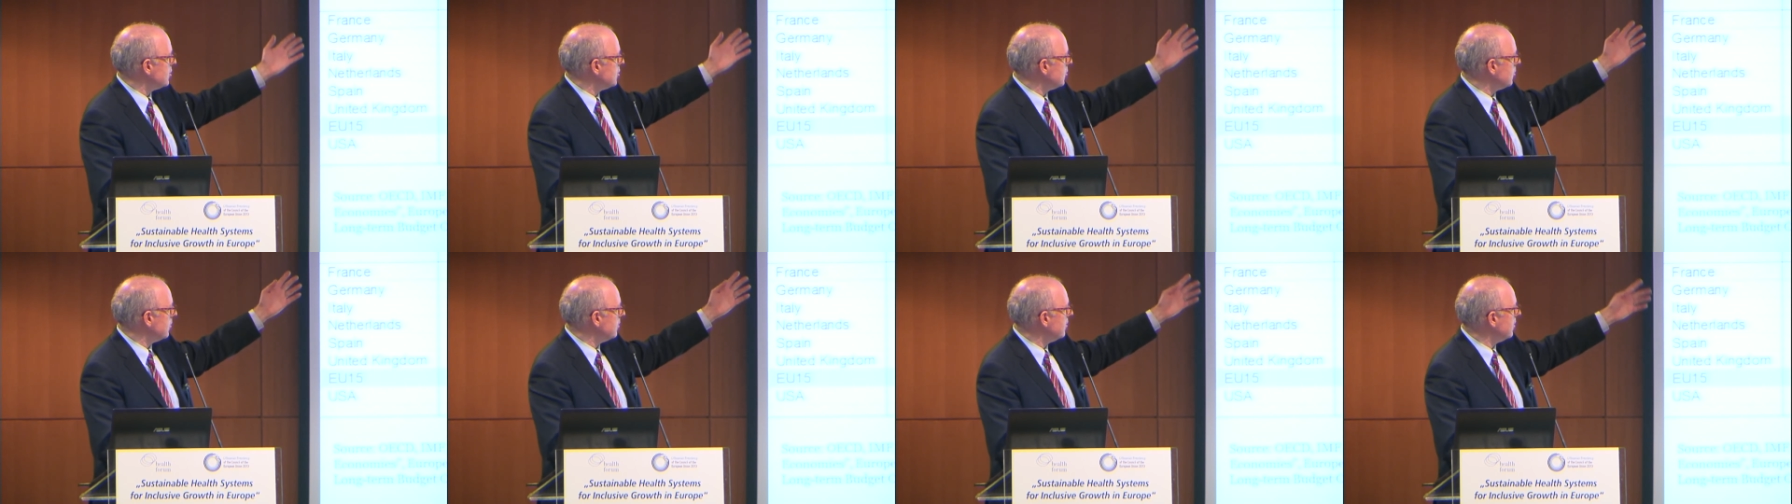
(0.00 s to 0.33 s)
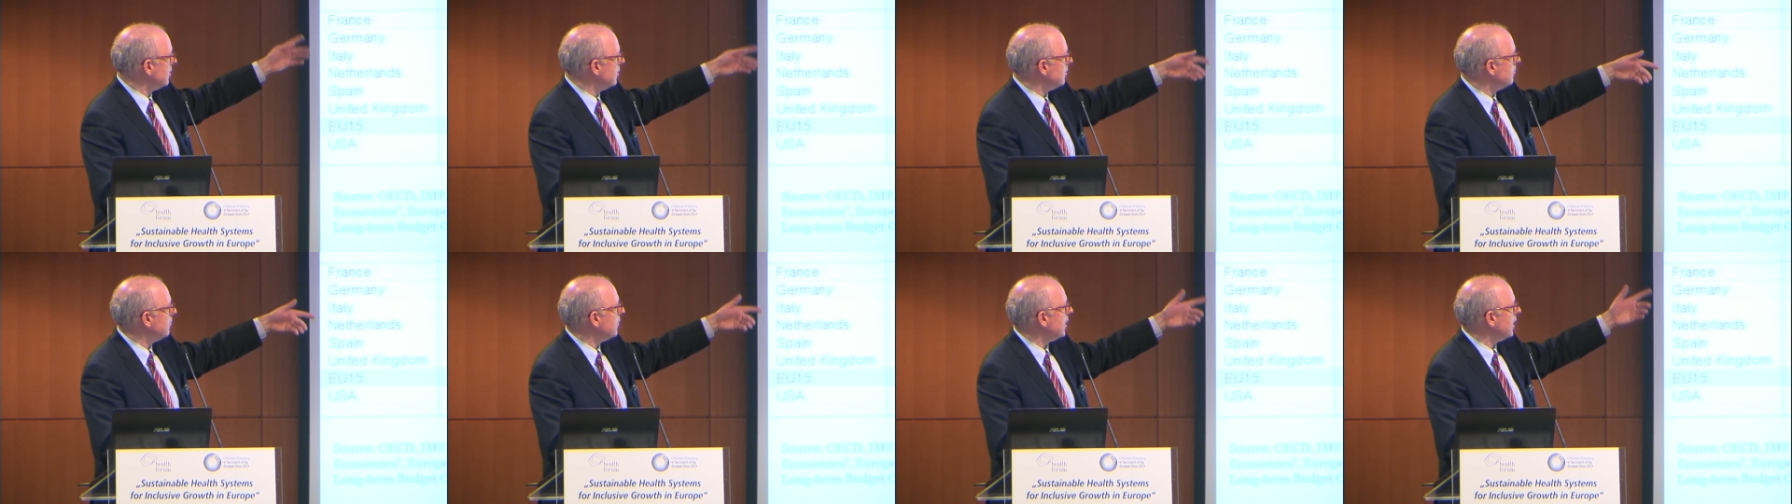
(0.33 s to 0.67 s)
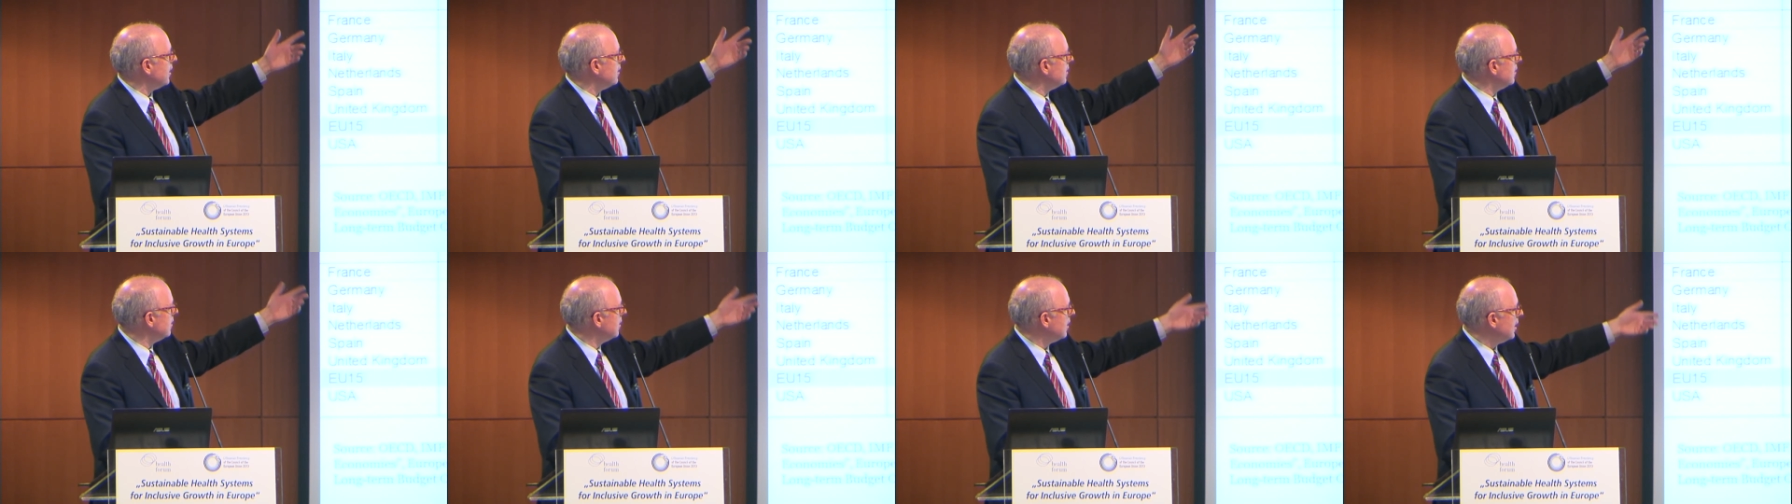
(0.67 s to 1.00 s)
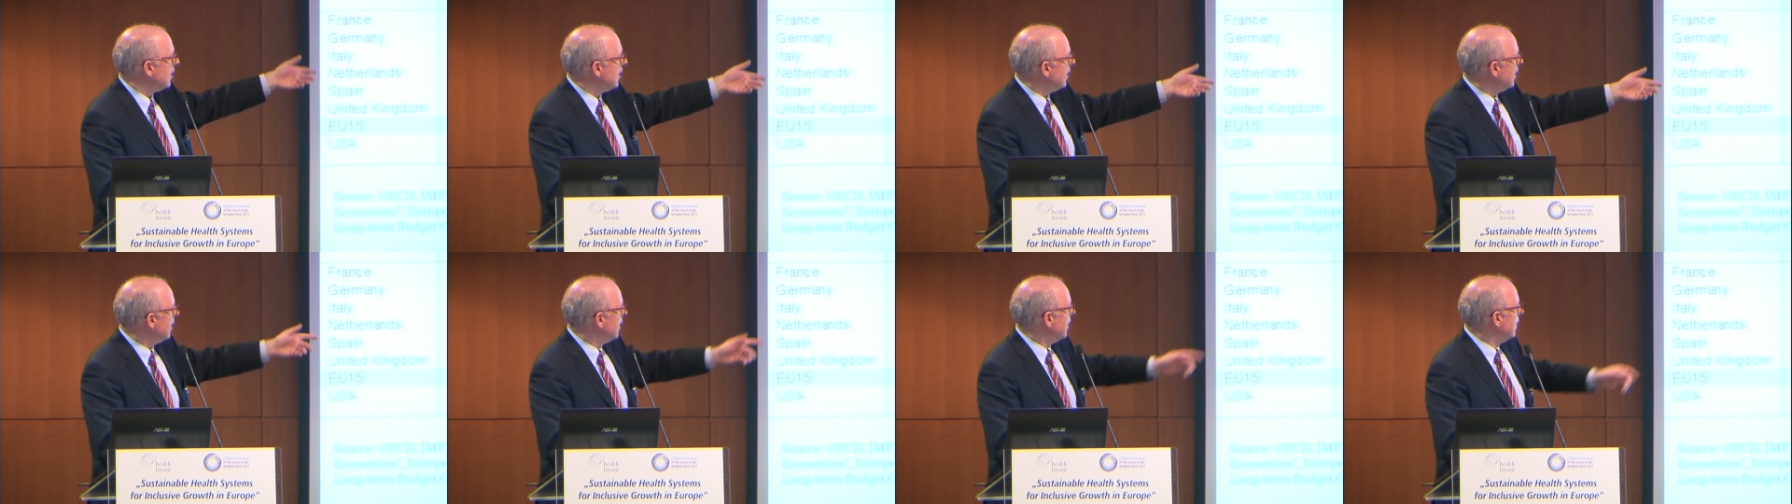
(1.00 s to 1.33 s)
that were done by the
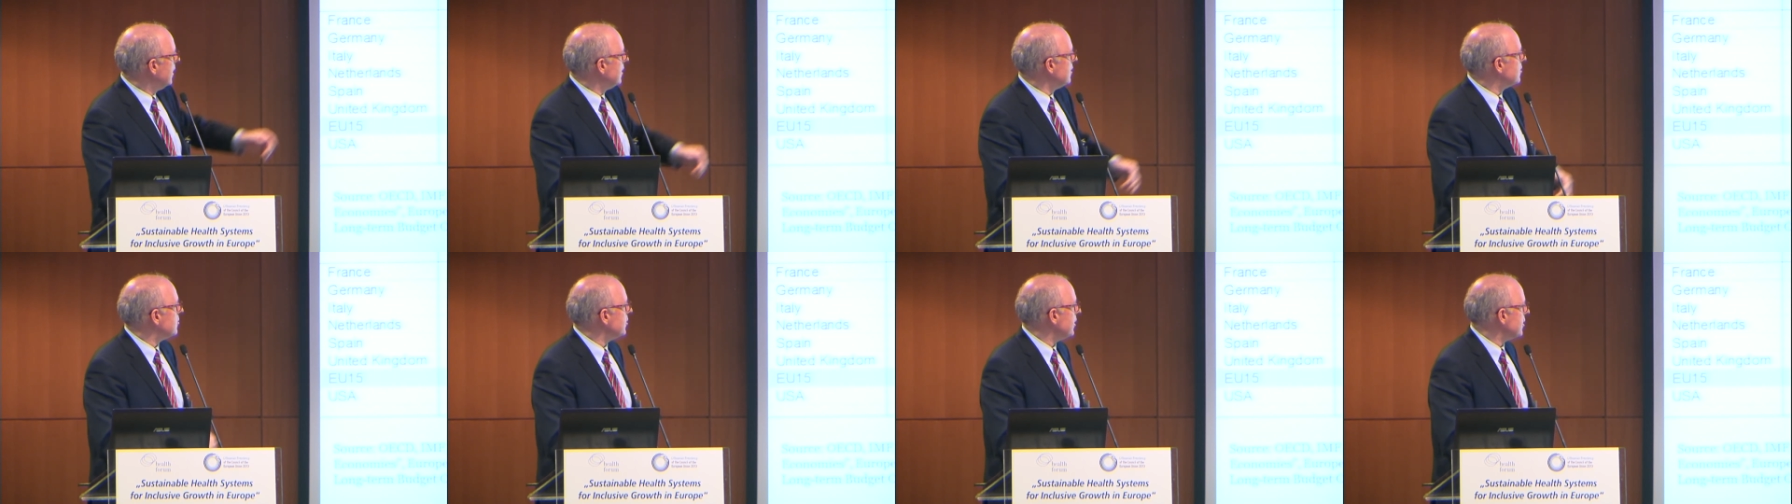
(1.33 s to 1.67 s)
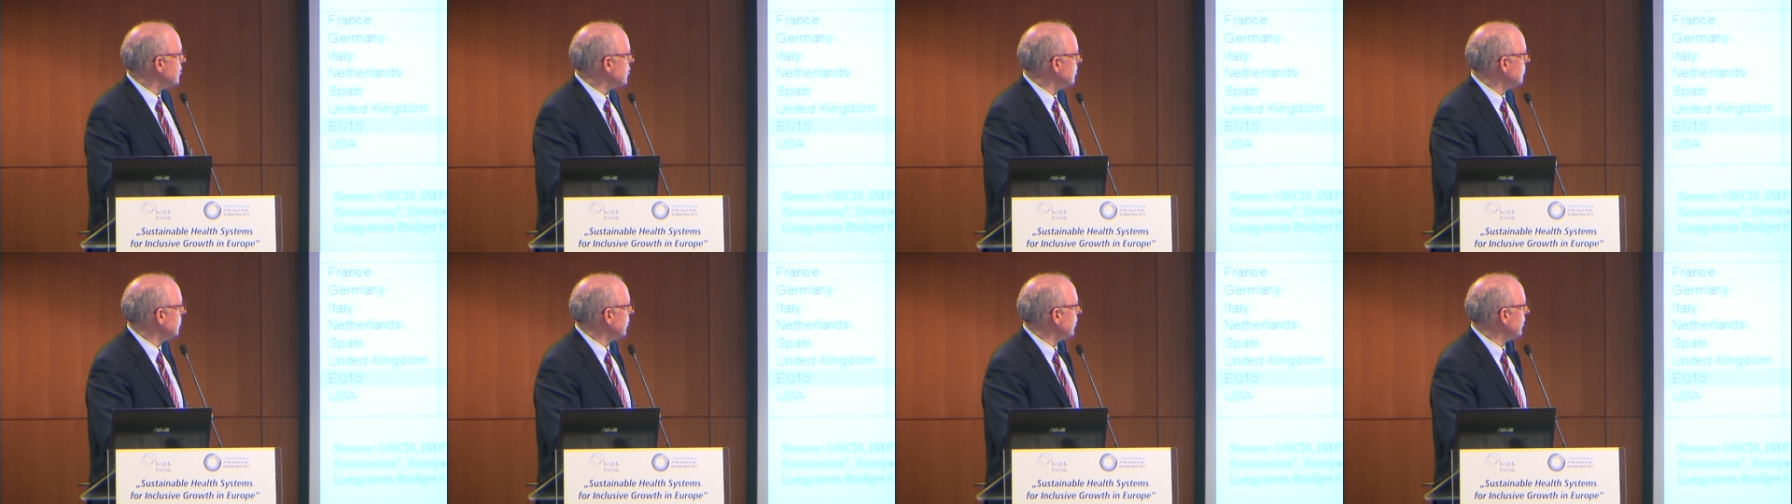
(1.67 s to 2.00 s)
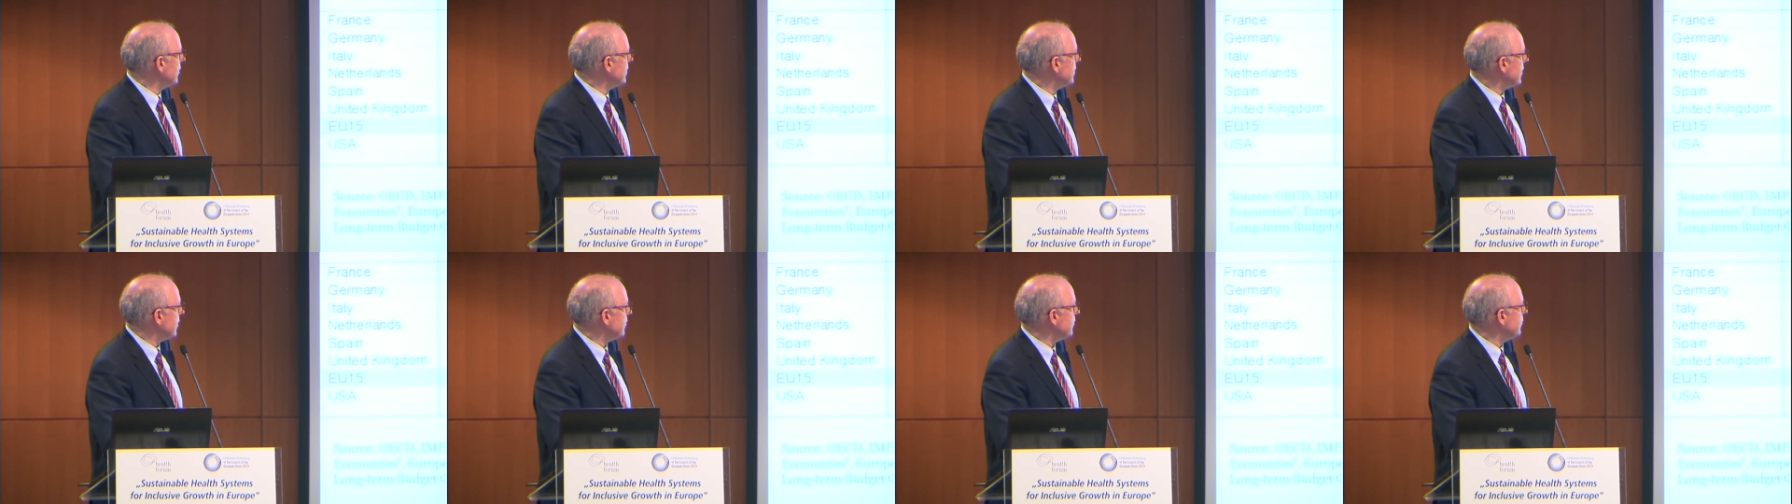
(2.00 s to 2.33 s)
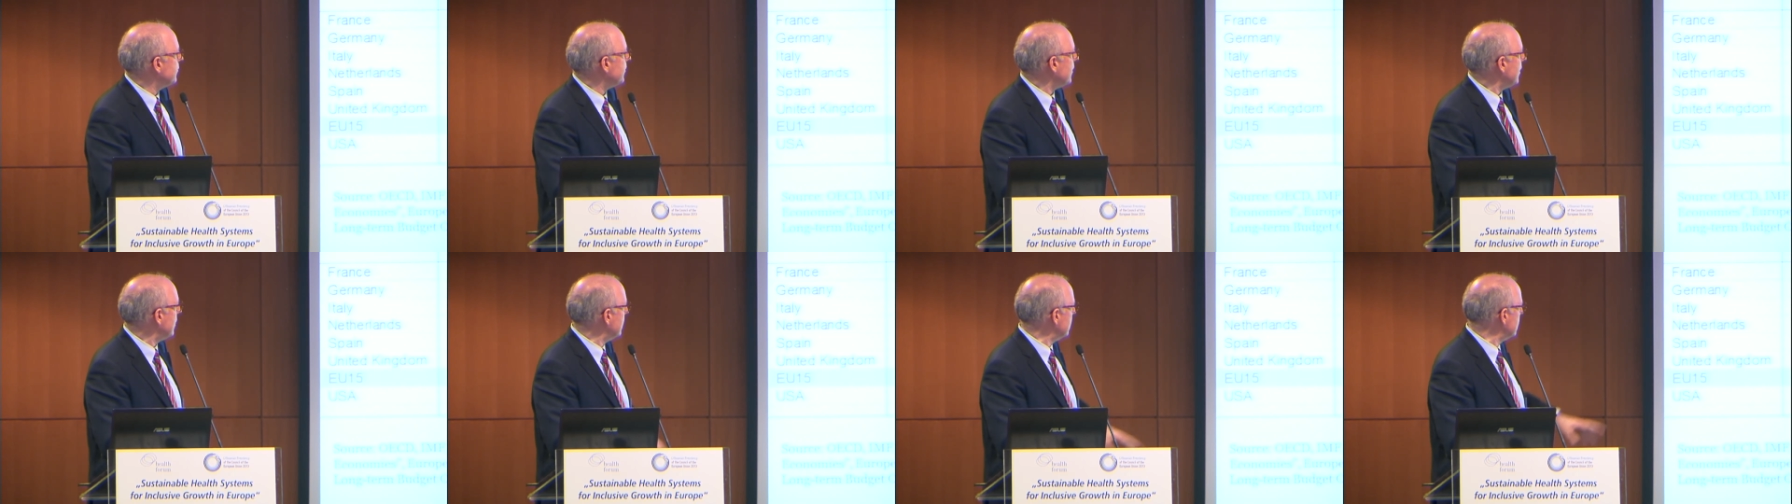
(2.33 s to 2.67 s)
International Monetary
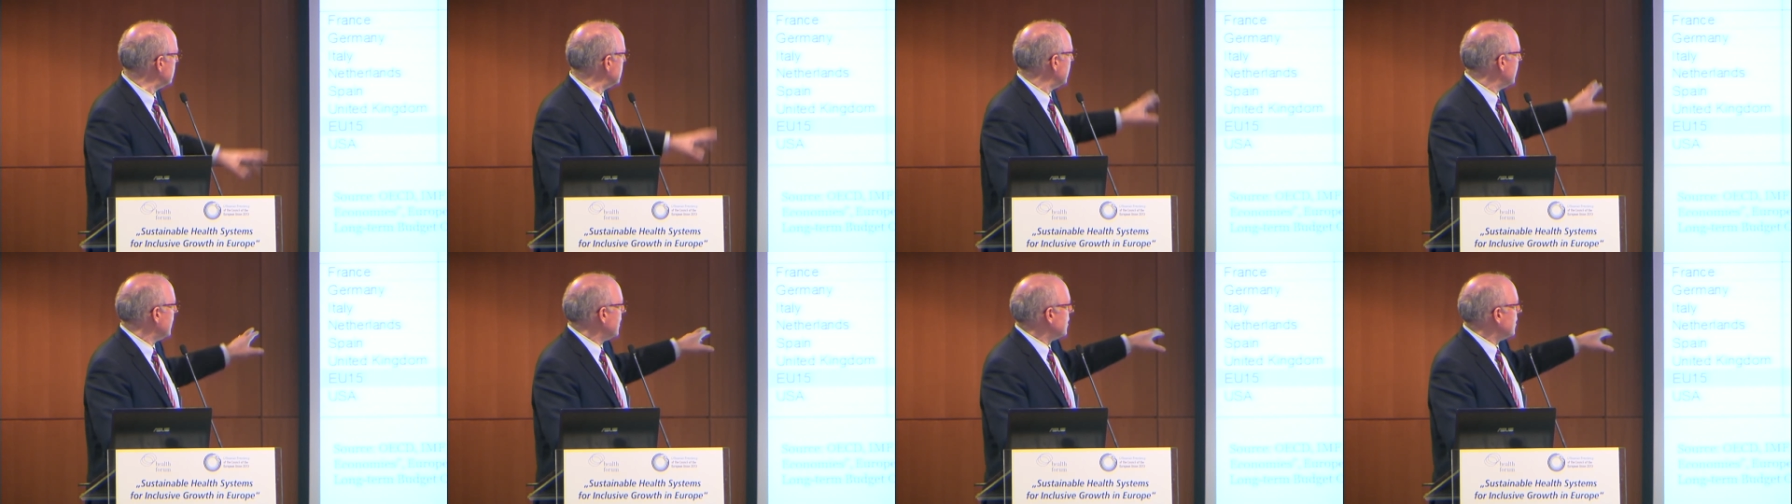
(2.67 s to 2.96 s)
Fund.